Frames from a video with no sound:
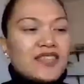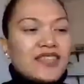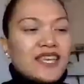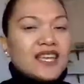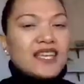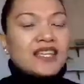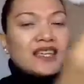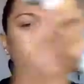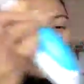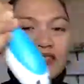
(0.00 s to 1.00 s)
then,
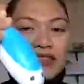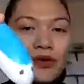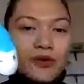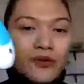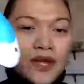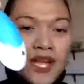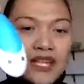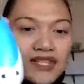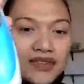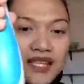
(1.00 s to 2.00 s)
so
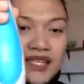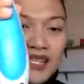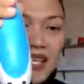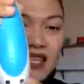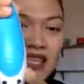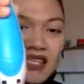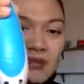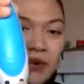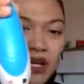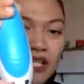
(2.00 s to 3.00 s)
as you can see, this
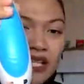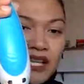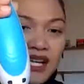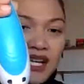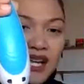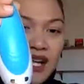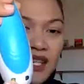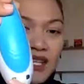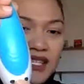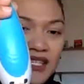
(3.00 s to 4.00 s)
part here,
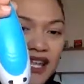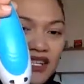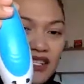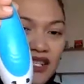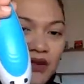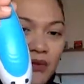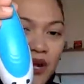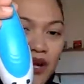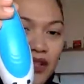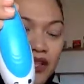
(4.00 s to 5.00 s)
this is actually
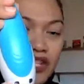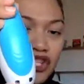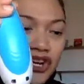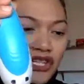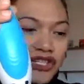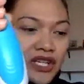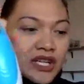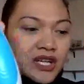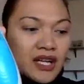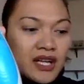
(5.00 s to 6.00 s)
where the charging
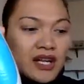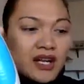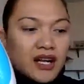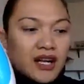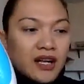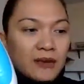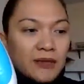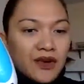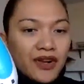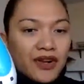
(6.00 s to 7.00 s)

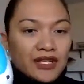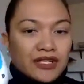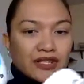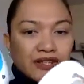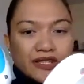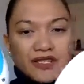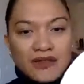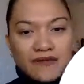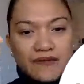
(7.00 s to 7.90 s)
occurs. Because if you